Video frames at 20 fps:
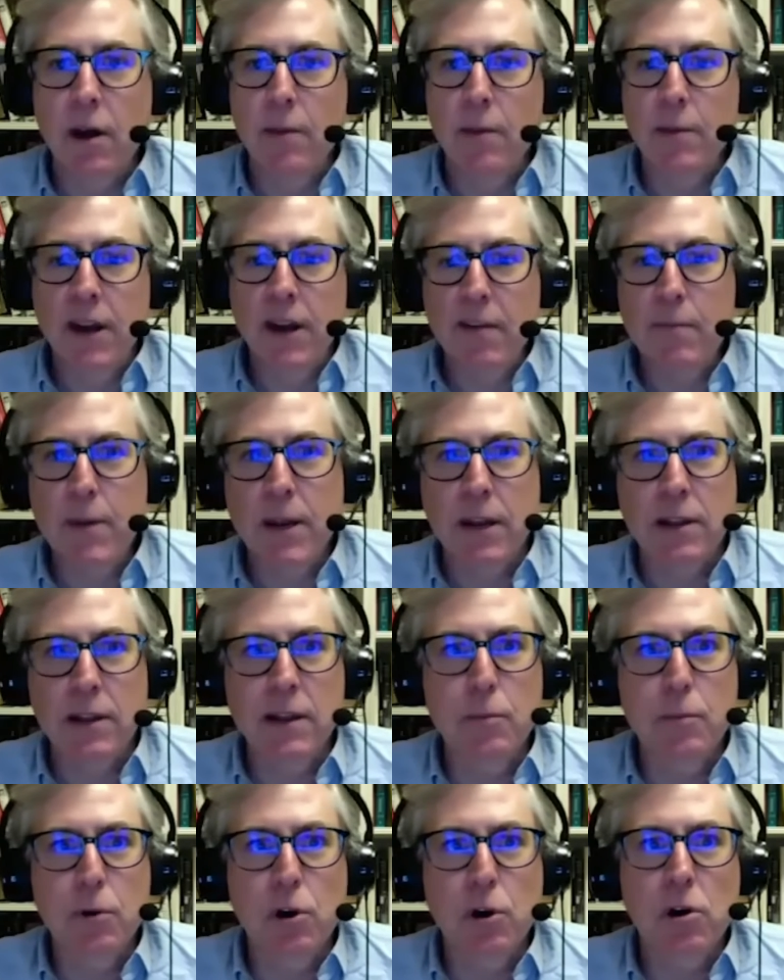I mean, I've been a
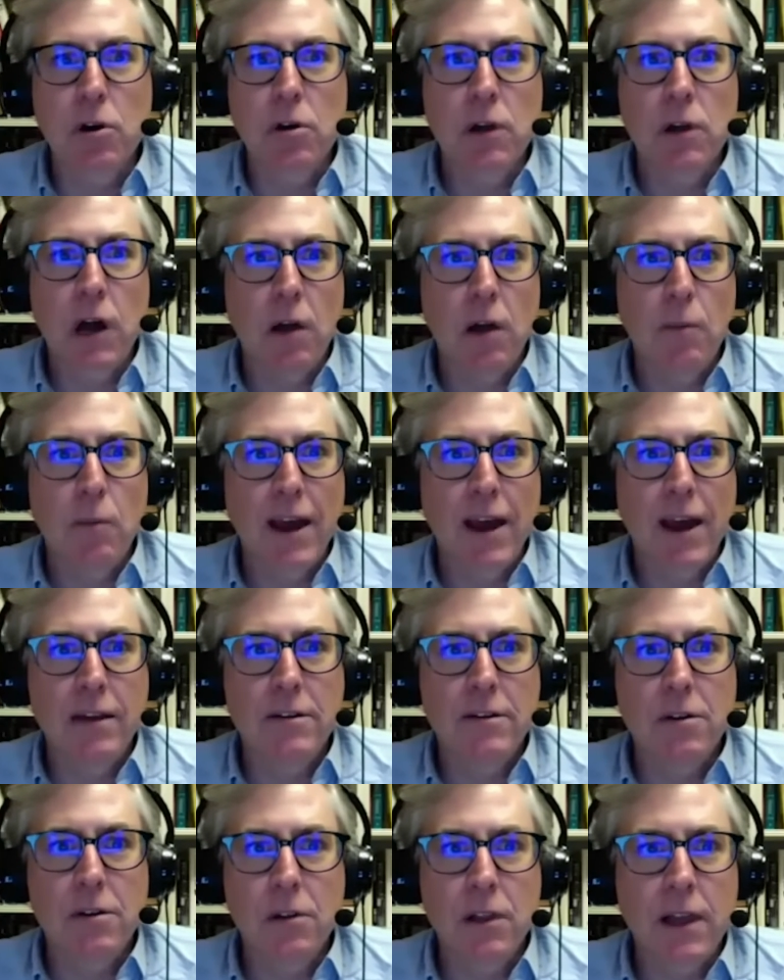liberal all my
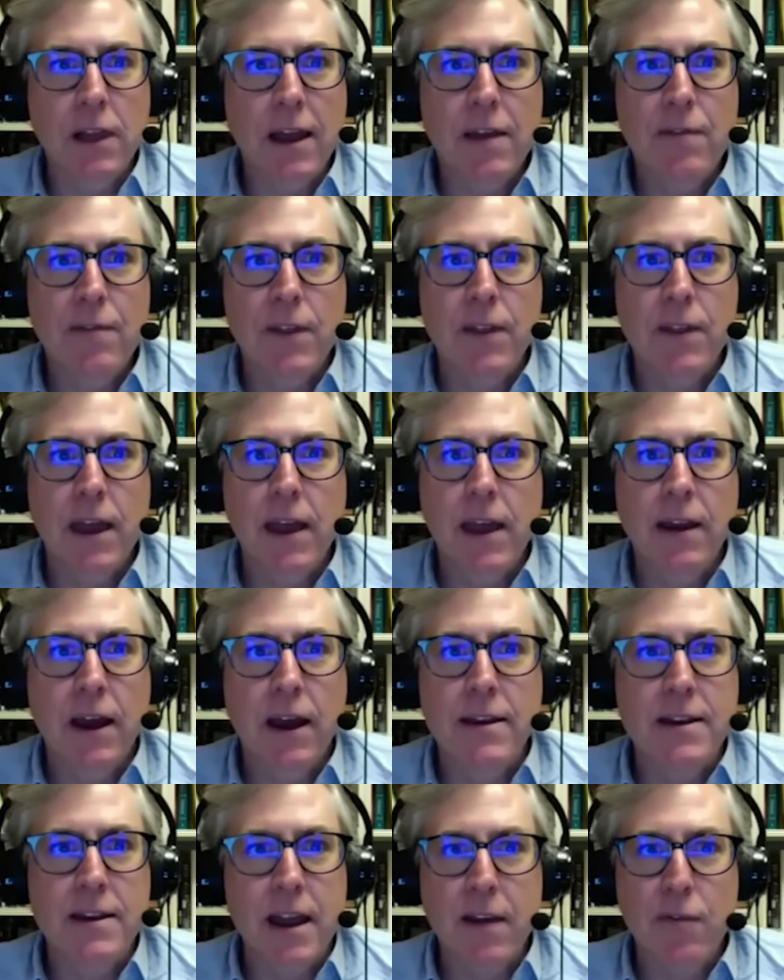adult life, and
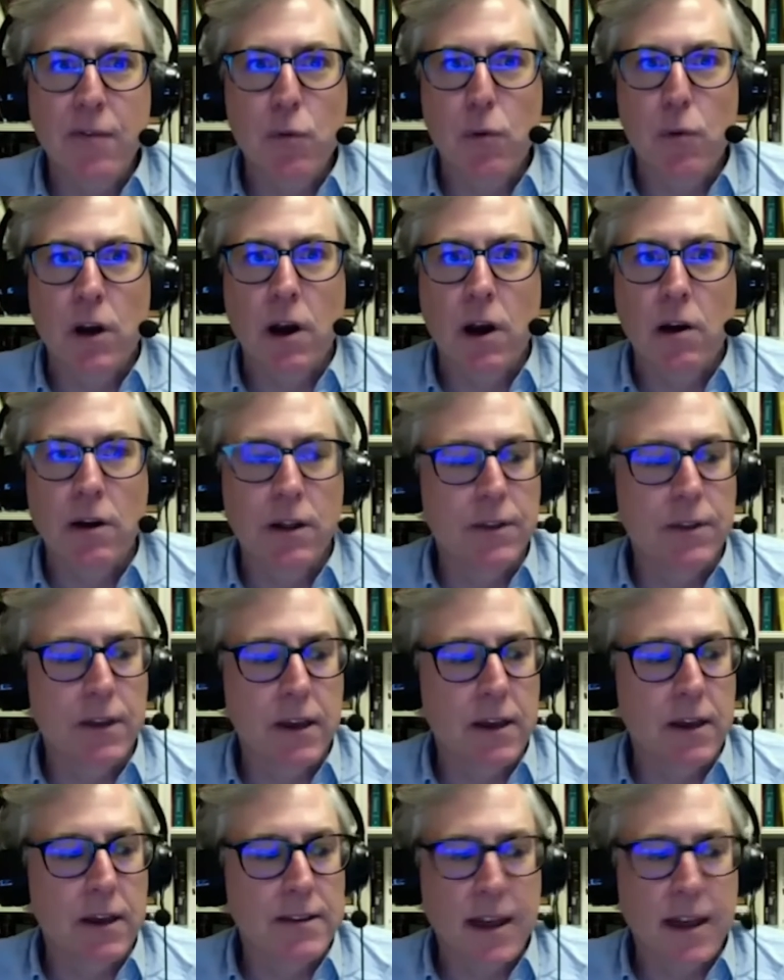I never regarded
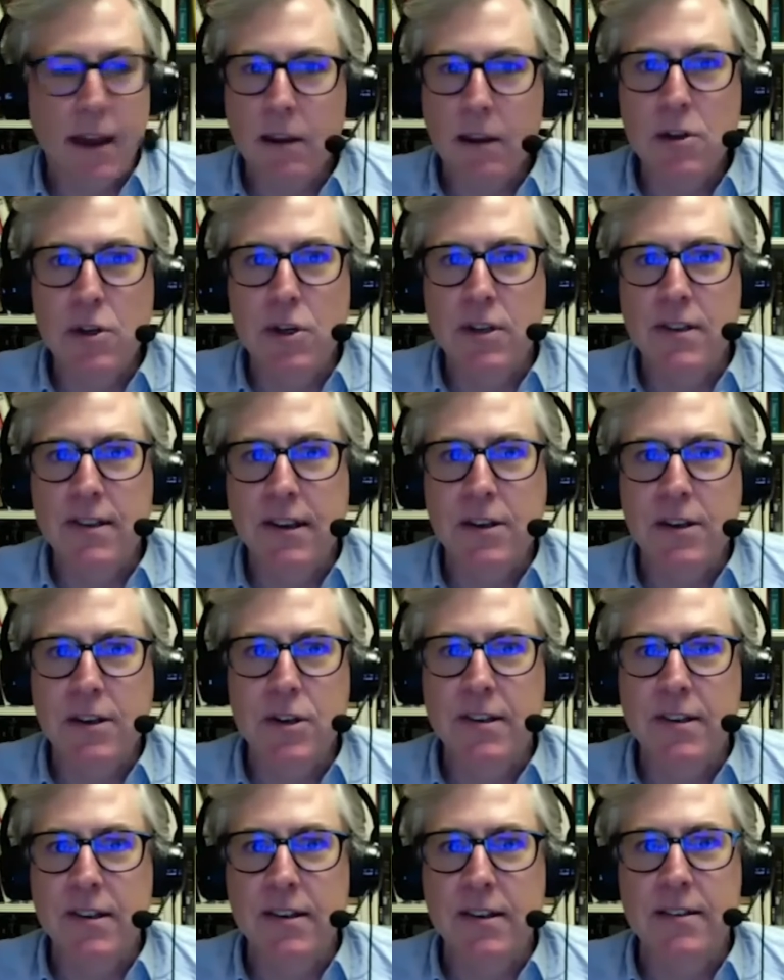the intelligence
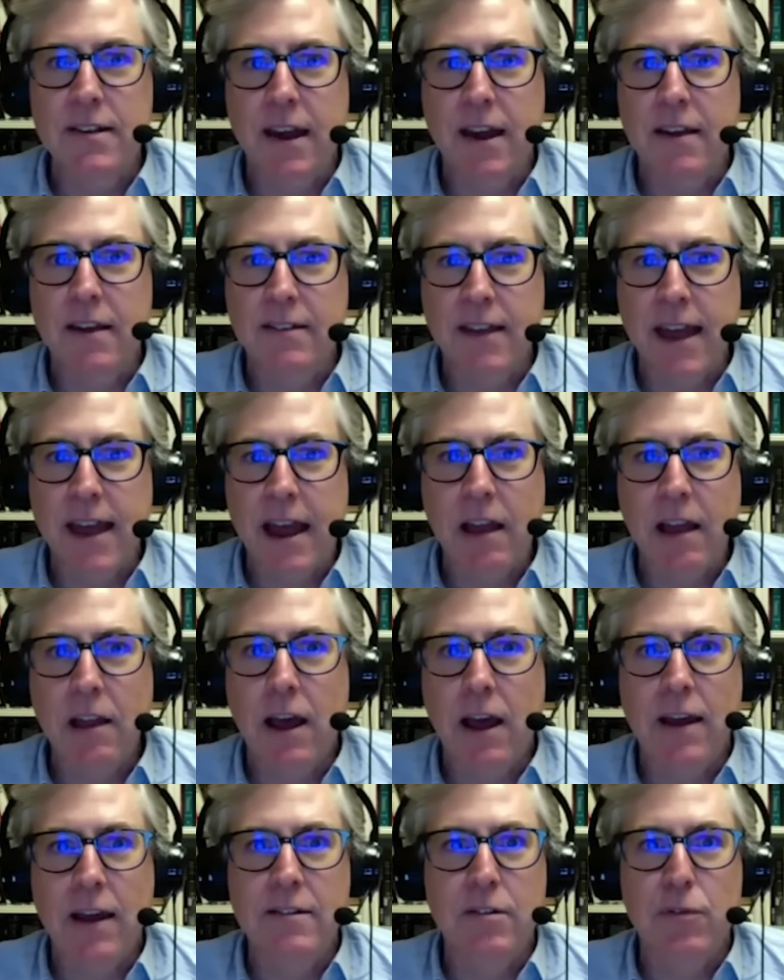agencies as
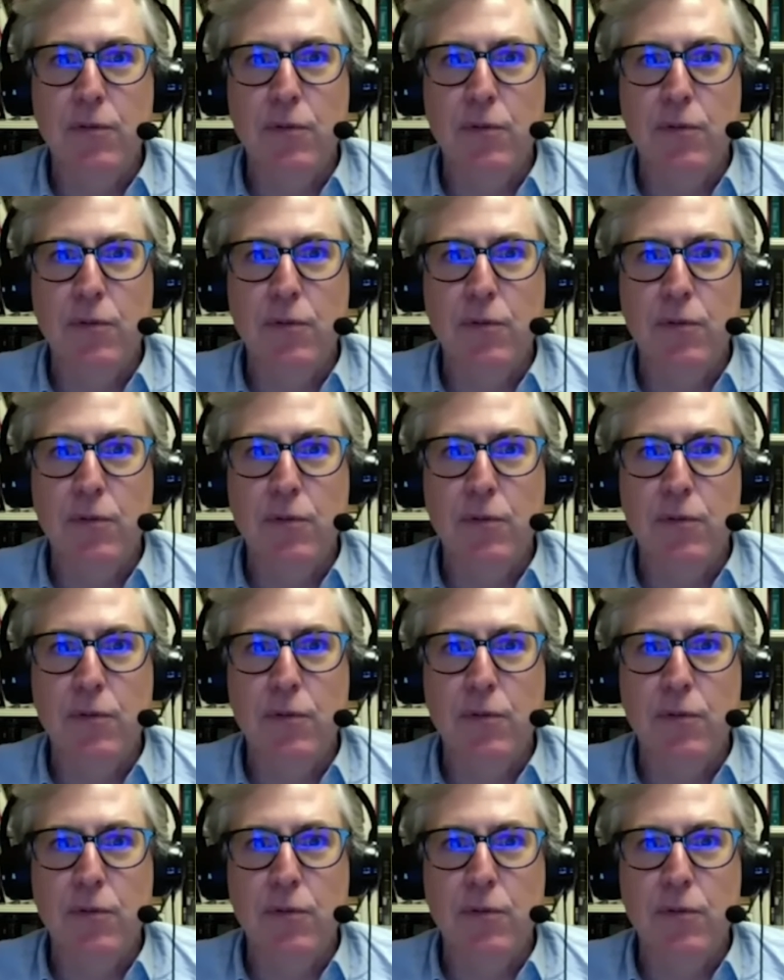allies or